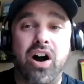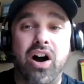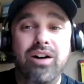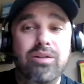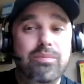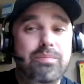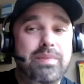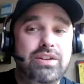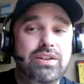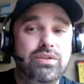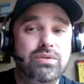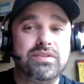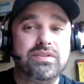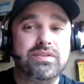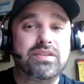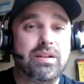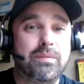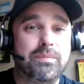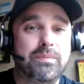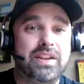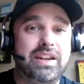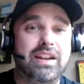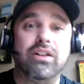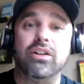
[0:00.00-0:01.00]
I'll be doing
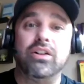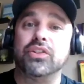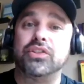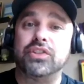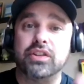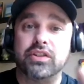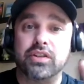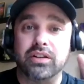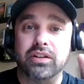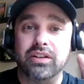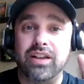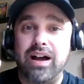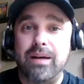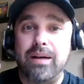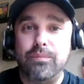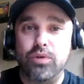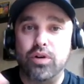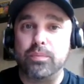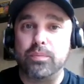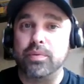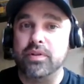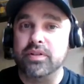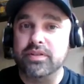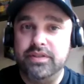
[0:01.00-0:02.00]
something else that's a lot
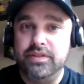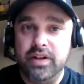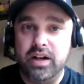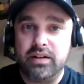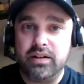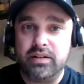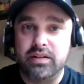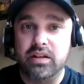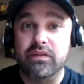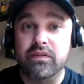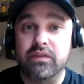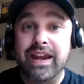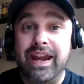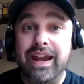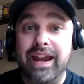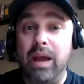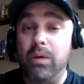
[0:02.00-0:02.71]
more productive